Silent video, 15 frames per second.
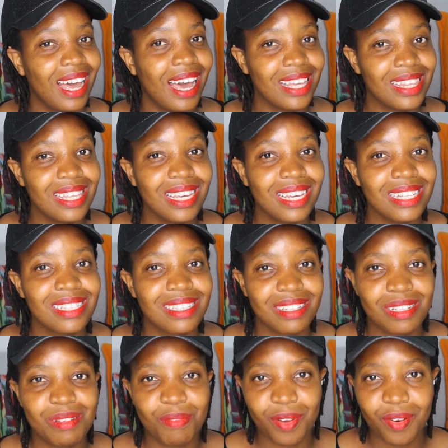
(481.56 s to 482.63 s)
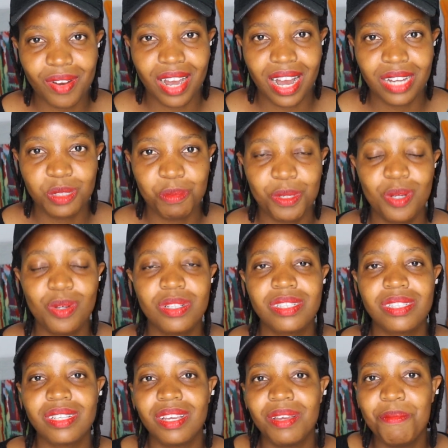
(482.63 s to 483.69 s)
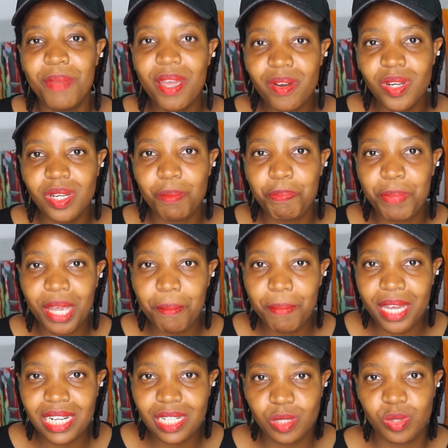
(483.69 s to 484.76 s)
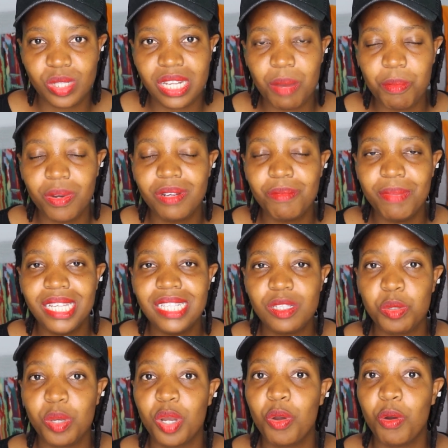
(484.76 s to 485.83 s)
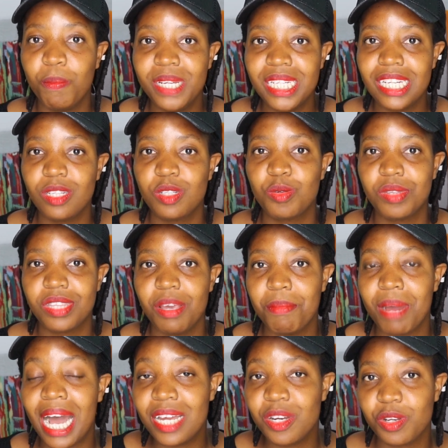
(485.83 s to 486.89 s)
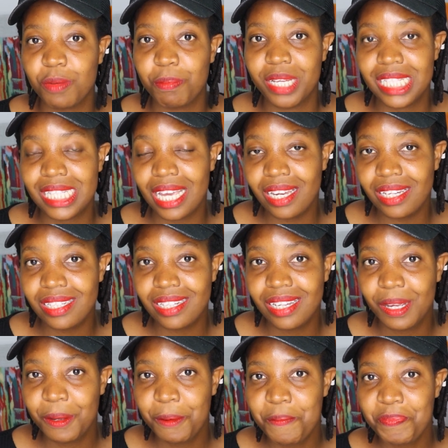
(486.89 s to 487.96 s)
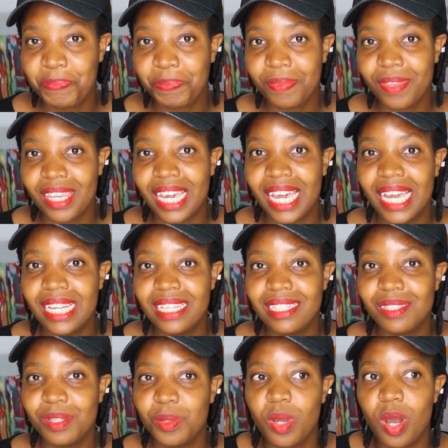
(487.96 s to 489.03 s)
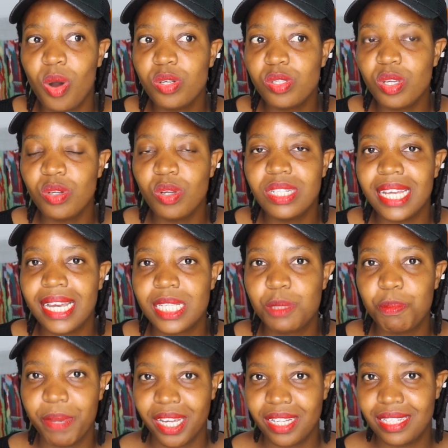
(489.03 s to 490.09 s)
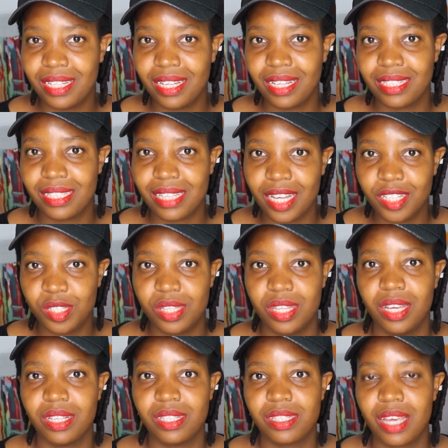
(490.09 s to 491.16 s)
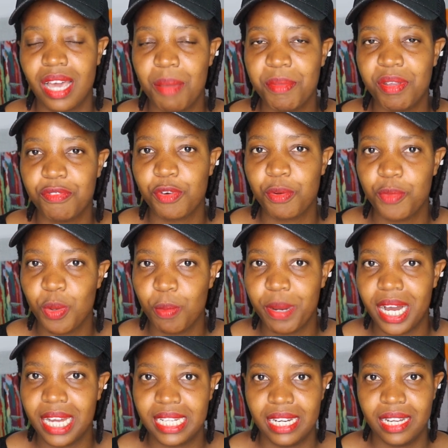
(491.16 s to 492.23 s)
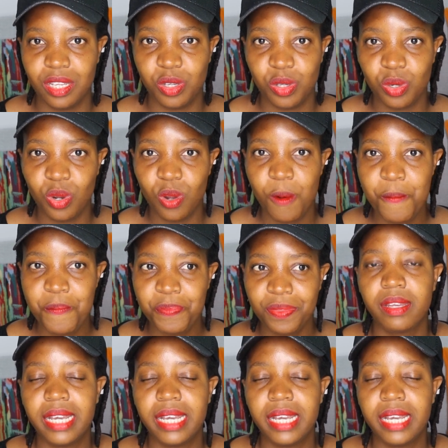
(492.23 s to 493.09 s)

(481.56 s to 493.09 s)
I think it's very hard, because being married to someone means you are committed to them 100%. And you're also not expecting such things coming from your partner, you know?